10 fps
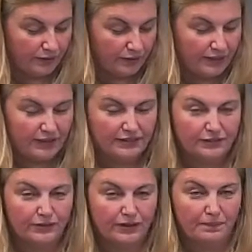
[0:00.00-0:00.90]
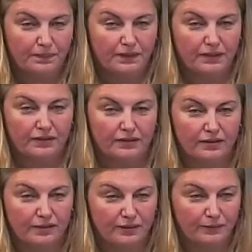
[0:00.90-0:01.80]
Now, that's quite a big
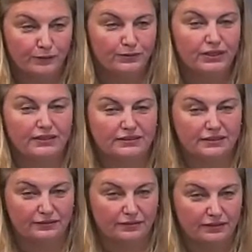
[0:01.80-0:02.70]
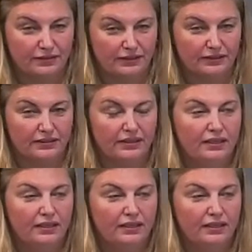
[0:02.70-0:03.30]
objective, I think.